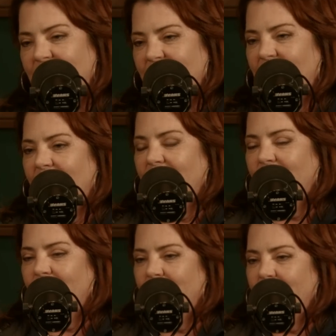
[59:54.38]
Yeah,
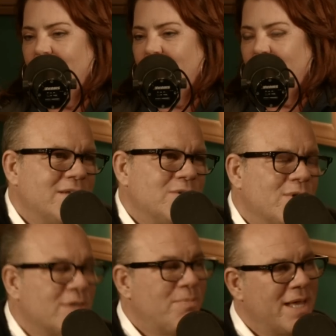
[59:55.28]
he came on
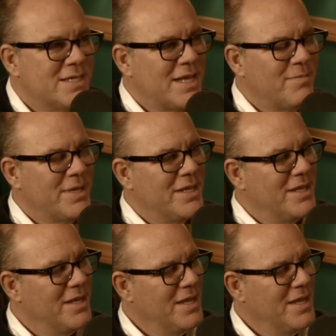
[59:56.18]
during the pandemic.